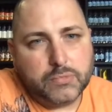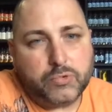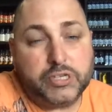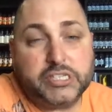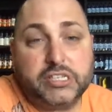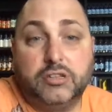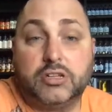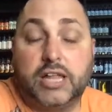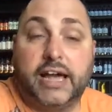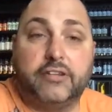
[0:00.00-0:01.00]
What does it look
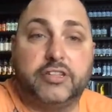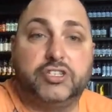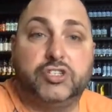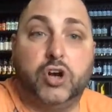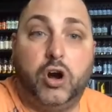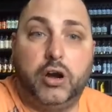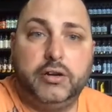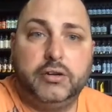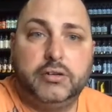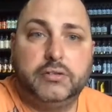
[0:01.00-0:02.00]
like out of the jar?